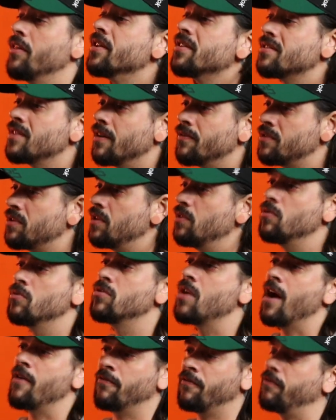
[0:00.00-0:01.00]
of this stuff too
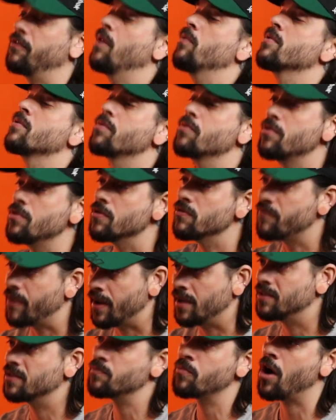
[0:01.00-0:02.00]
not flowing through your
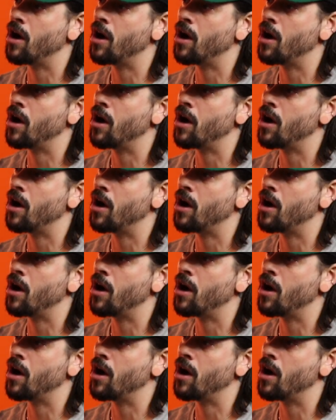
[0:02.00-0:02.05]
veins